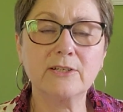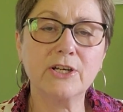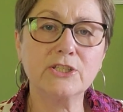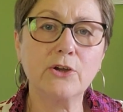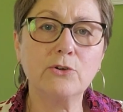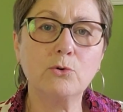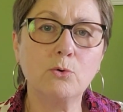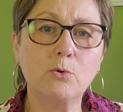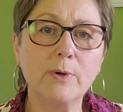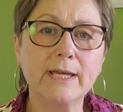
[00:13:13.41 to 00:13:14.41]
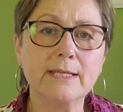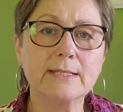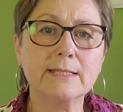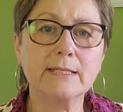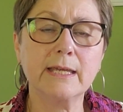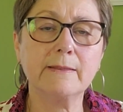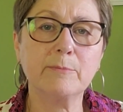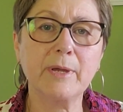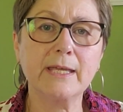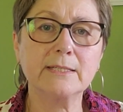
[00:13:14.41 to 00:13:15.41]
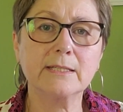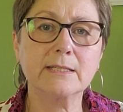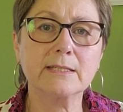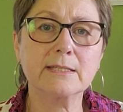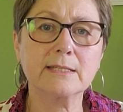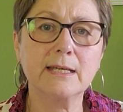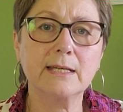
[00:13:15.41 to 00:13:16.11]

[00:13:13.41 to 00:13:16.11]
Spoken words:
I don't always get the patterns,